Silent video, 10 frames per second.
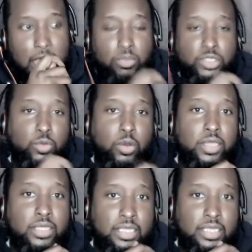I was
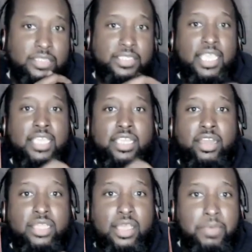working in the
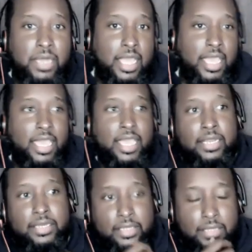skincare company I
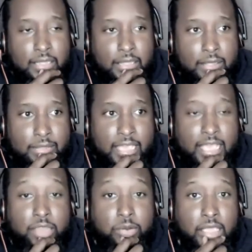had uh,
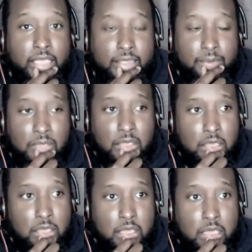that I created.
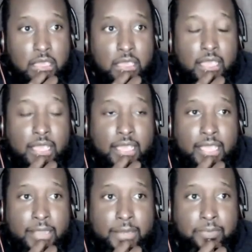
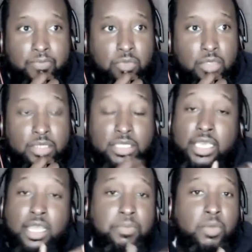And
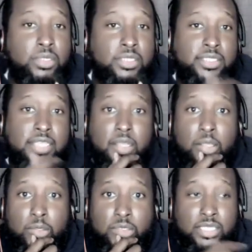she helped me with the
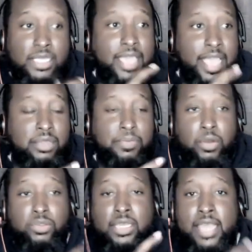sales. She had the
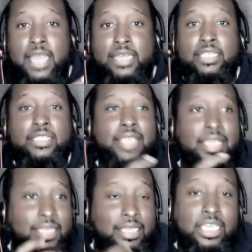personality
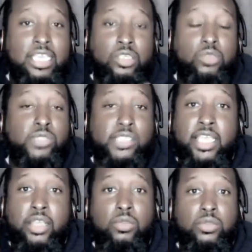that could get you
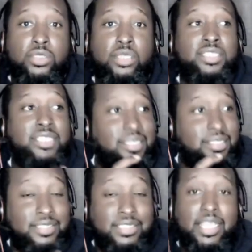sales. She
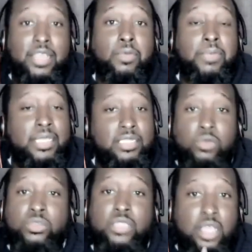could sell, man.
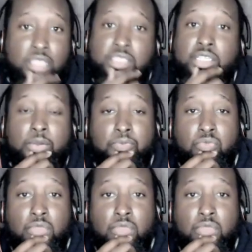She was a hustler.